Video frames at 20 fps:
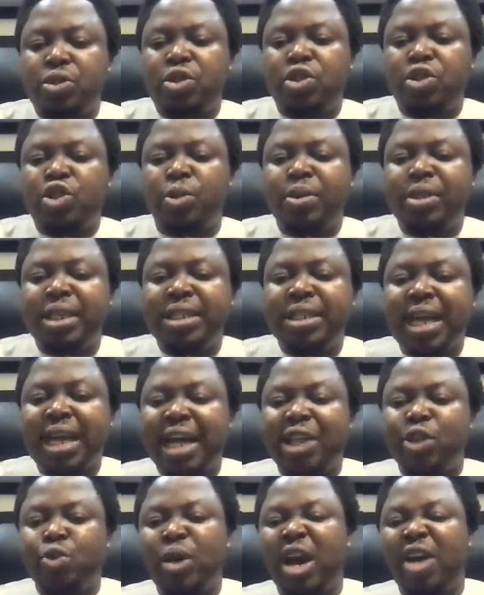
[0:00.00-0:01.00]
Someone says,
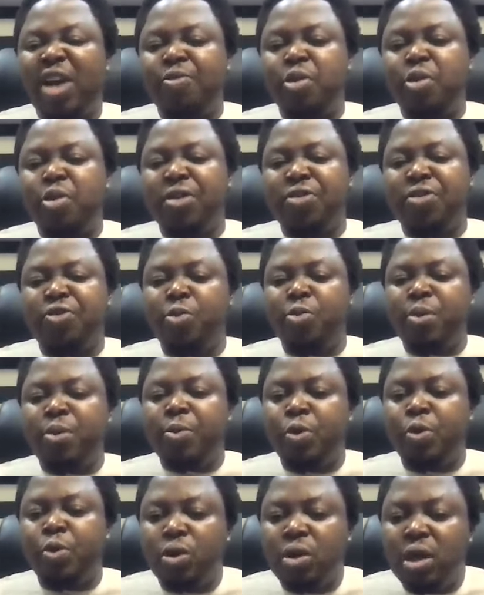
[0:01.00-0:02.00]
can't we have more than 4
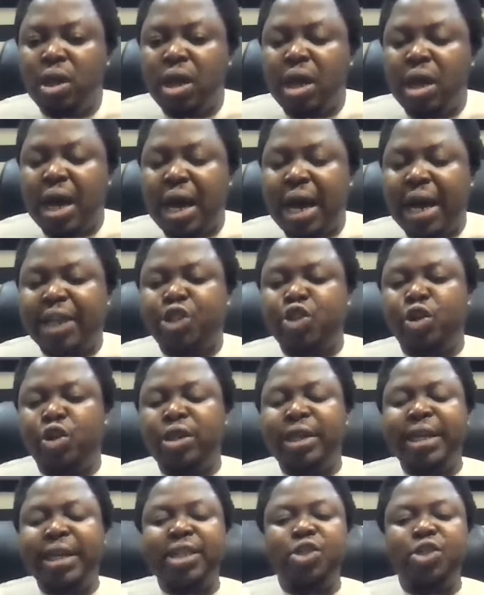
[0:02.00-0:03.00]
people? I
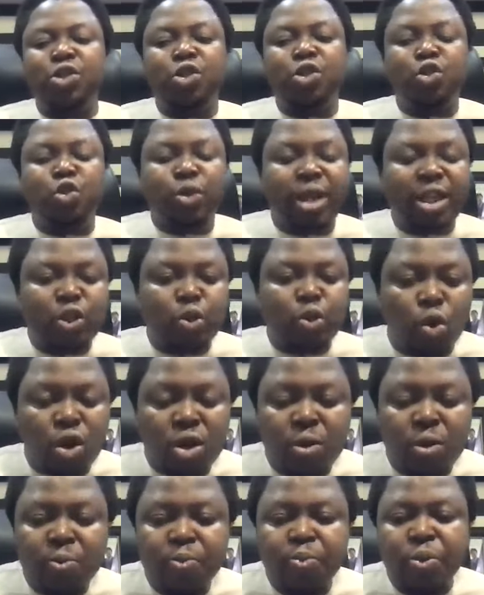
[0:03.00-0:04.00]
joined late due to
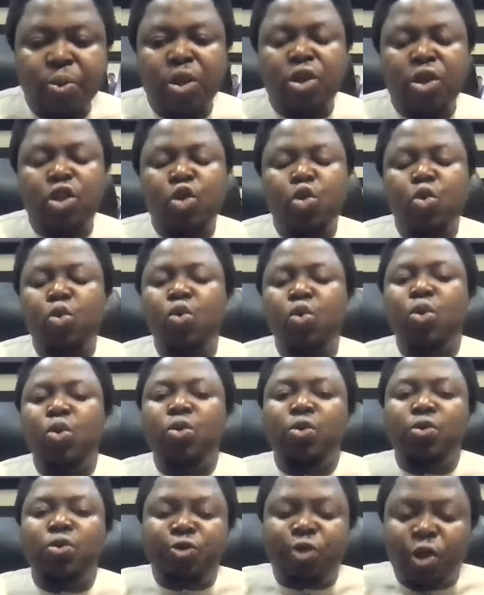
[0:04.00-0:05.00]
network.
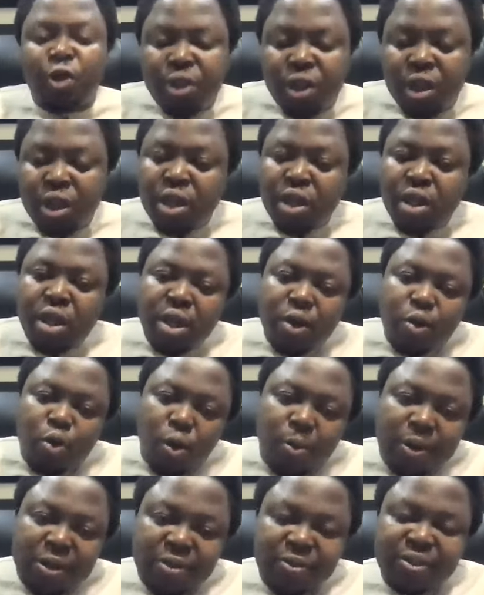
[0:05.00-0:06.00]
For the
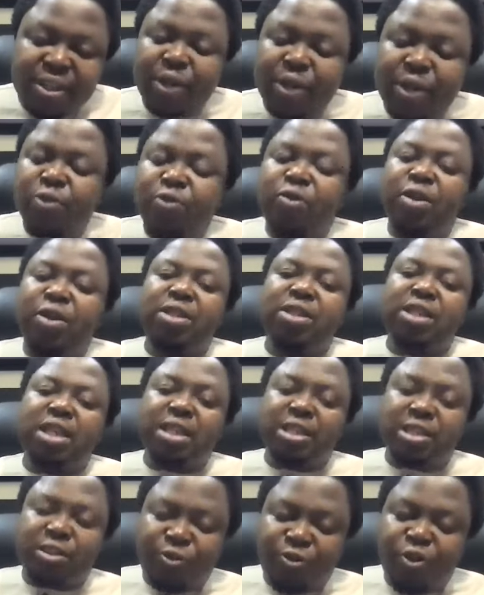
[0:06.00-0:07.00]
eoooperative side of it,
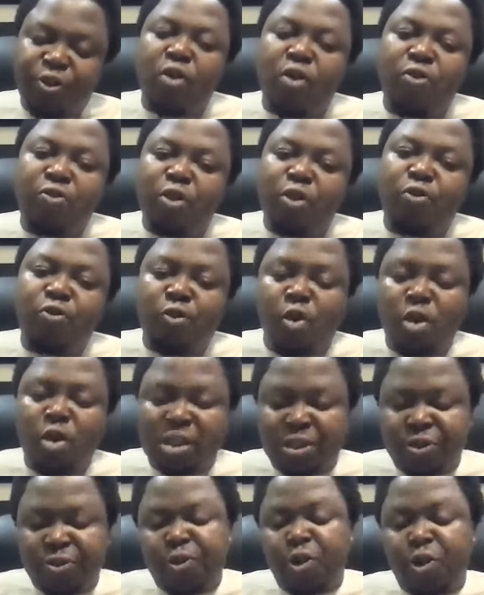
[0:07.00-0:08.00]
it's 444.
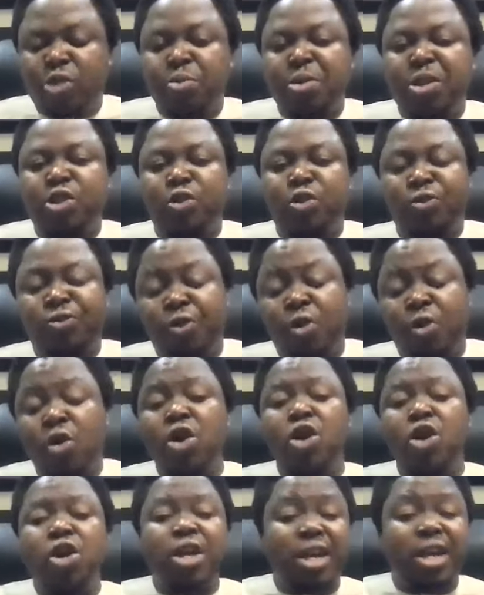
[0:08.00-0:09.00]
It's the first matrix of 4.
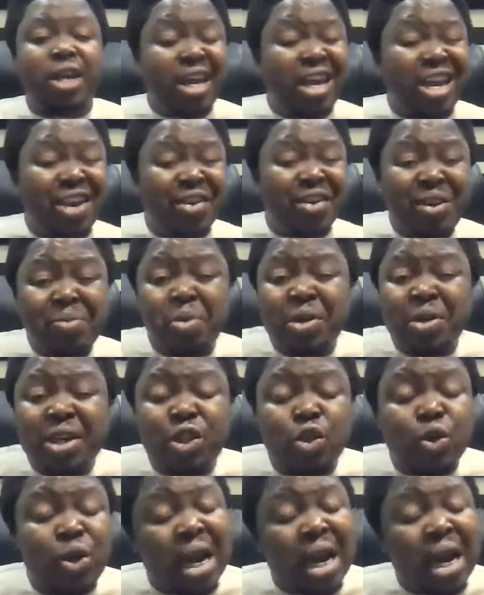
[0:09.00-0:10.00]
In Green
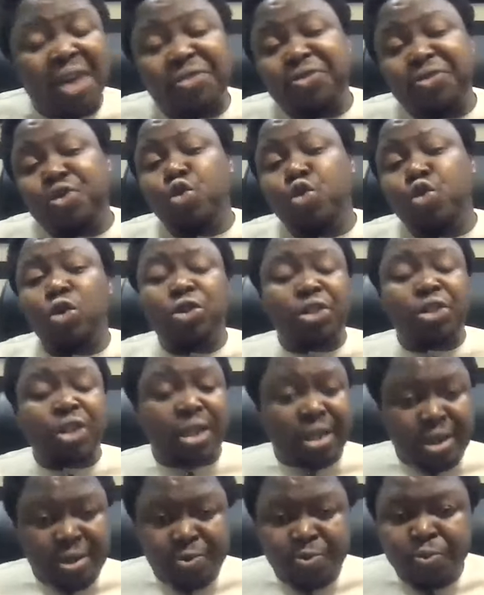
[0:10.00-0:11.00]
Mondays, you can have
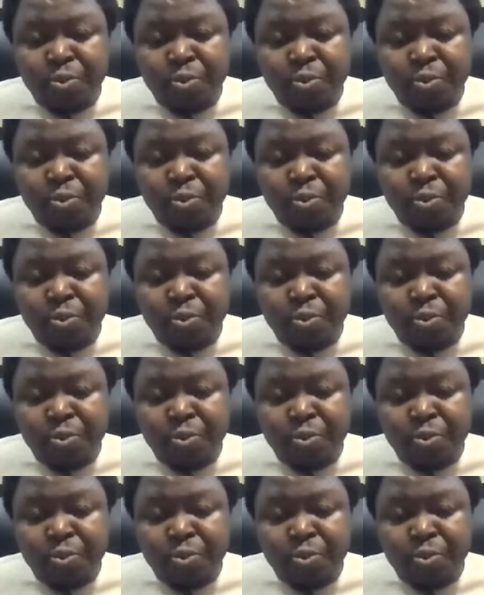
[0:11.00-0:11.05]
200.